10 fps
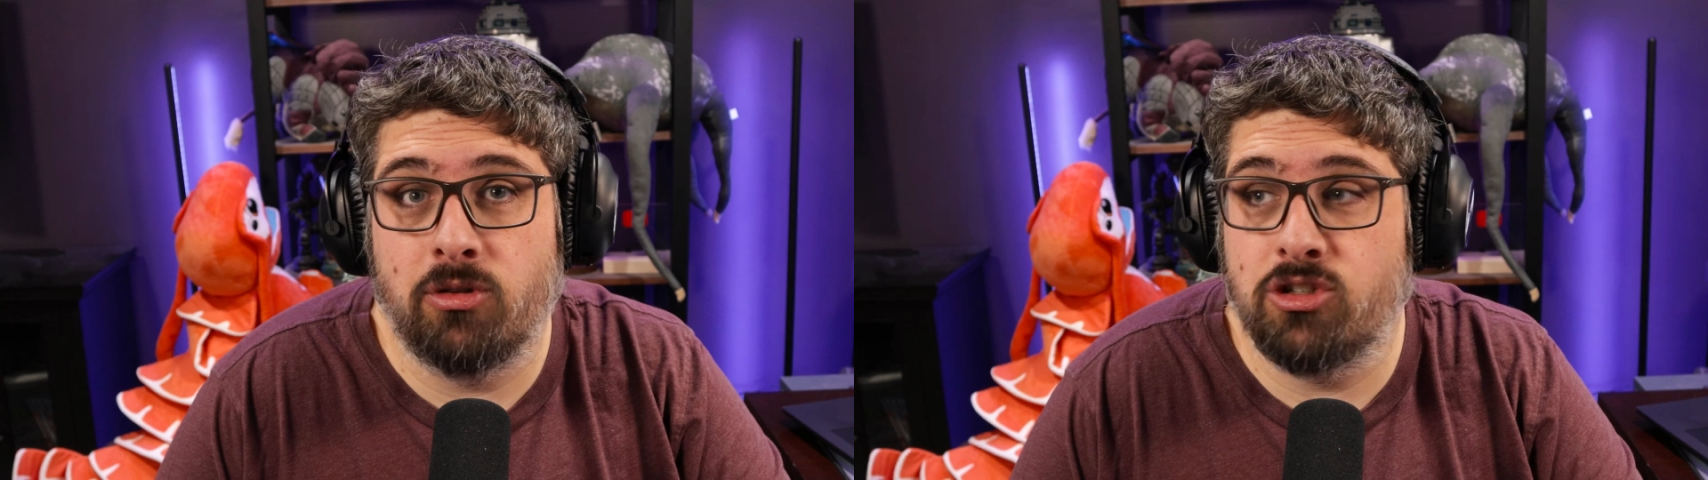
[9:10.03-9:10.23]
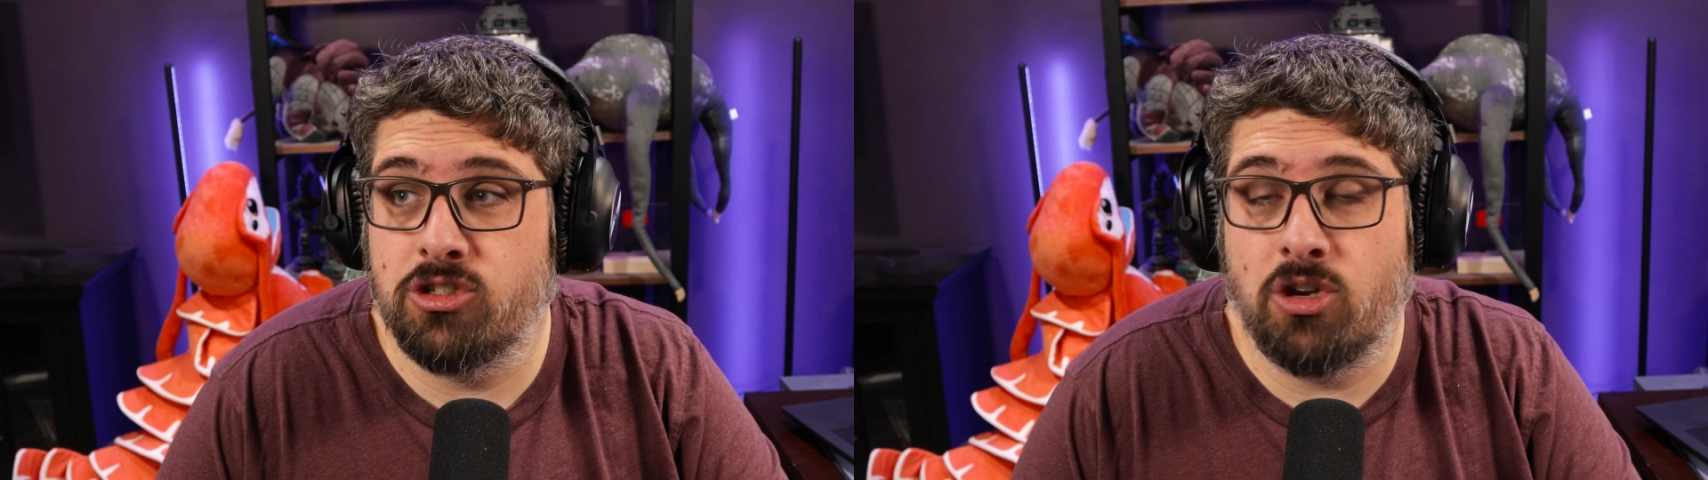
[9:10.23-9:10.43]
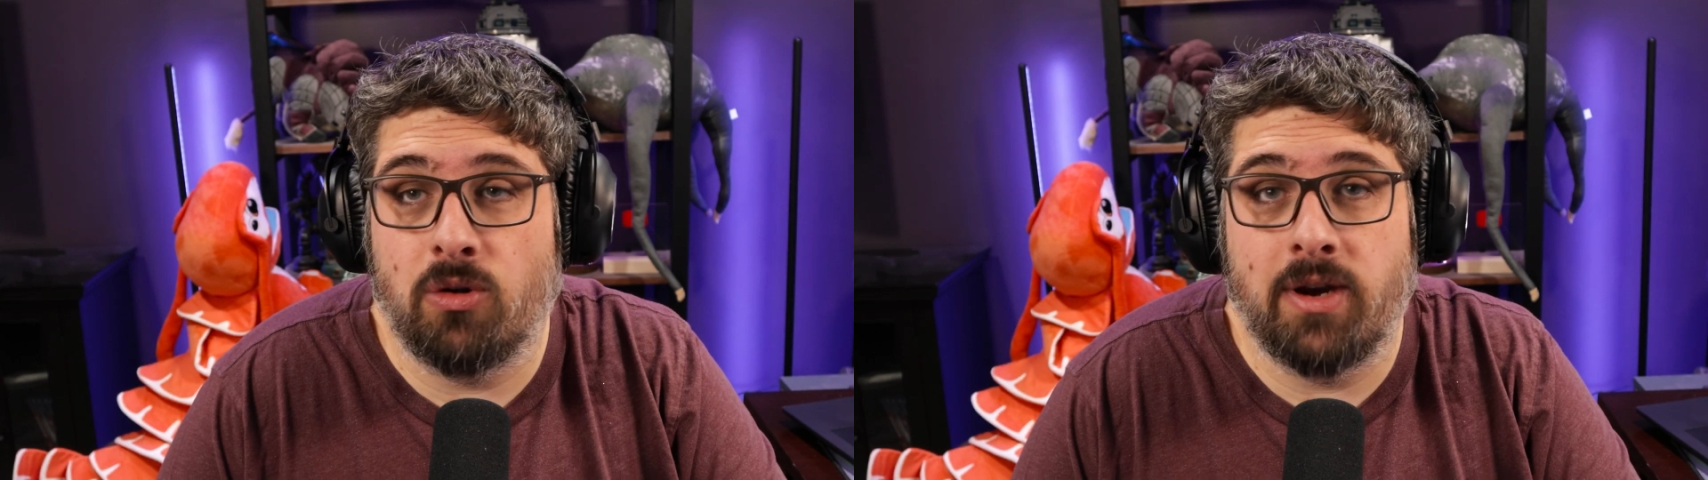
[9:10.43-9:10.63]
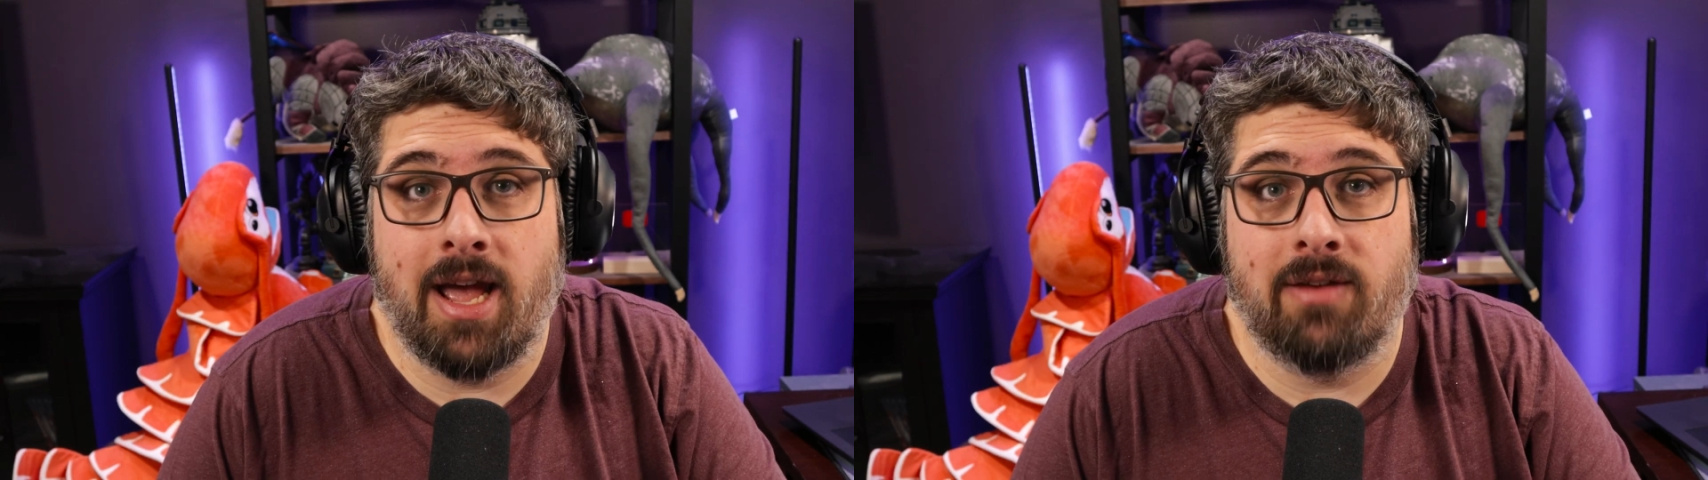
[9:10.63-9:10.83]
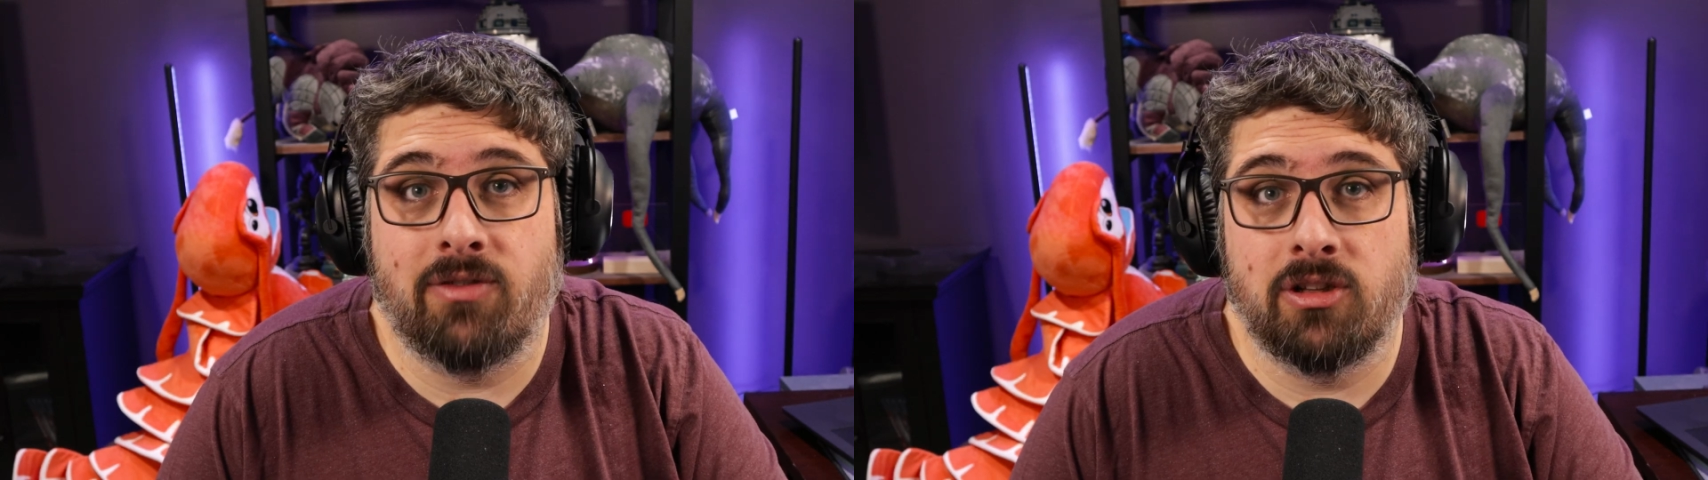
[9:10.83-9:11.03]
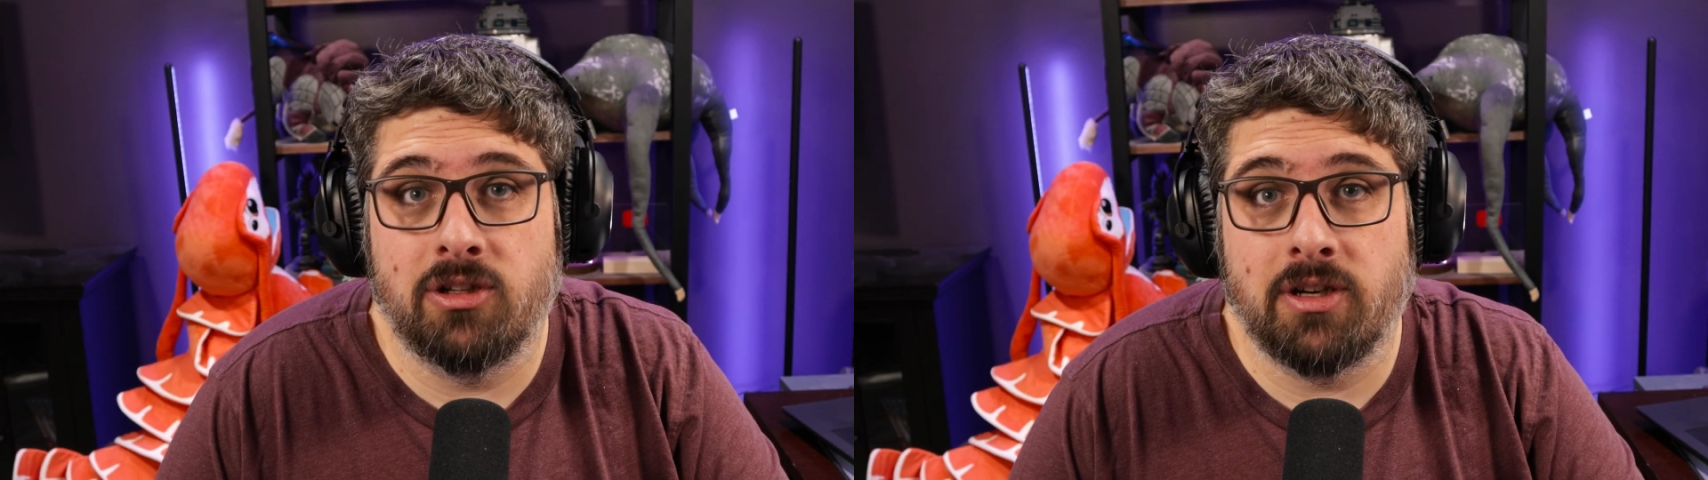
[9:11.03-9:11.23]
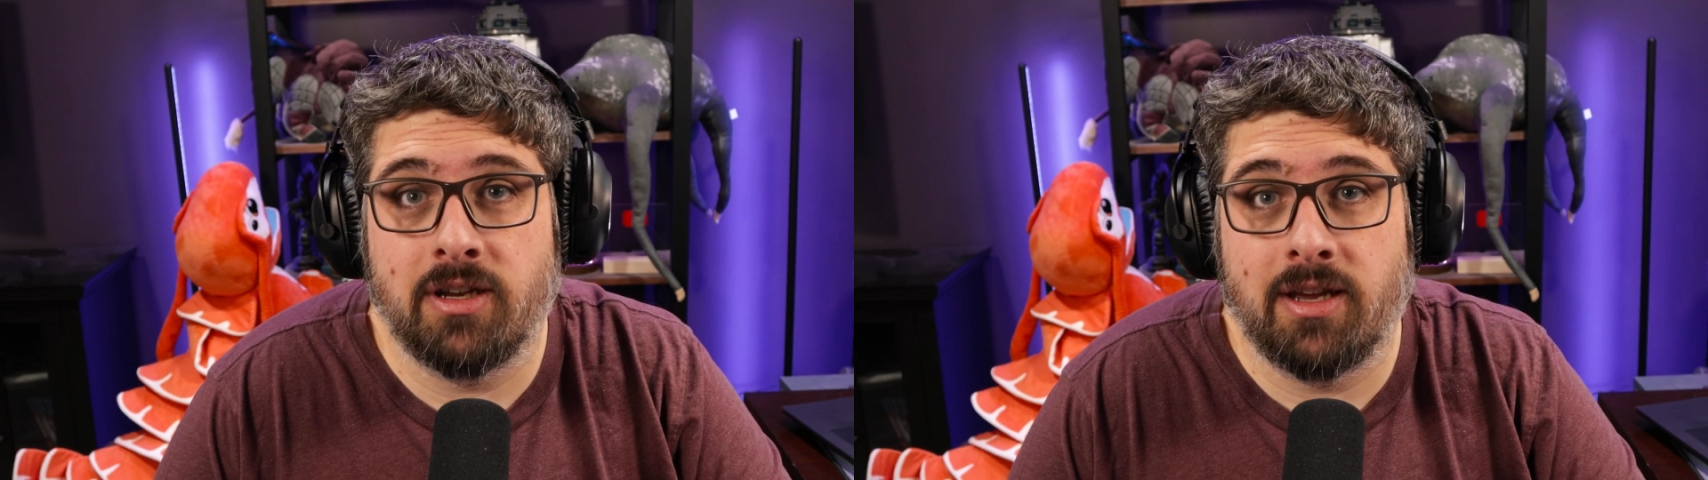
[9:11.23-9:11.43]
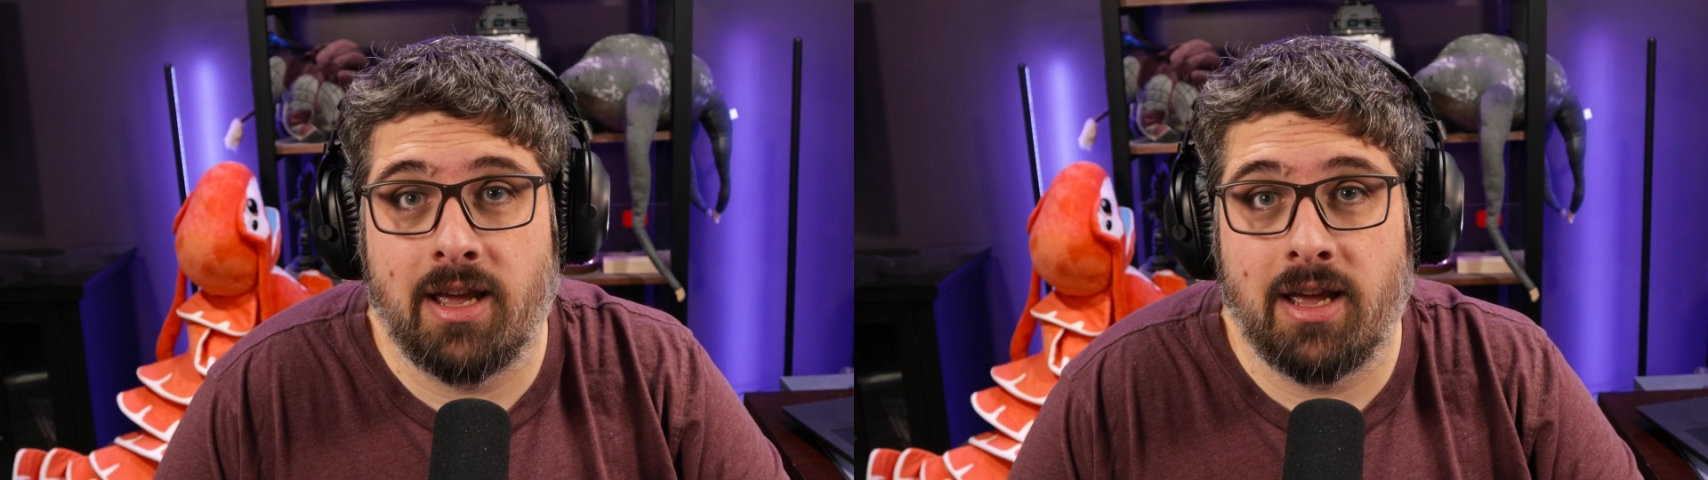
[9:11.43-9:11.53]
Just go and have a look.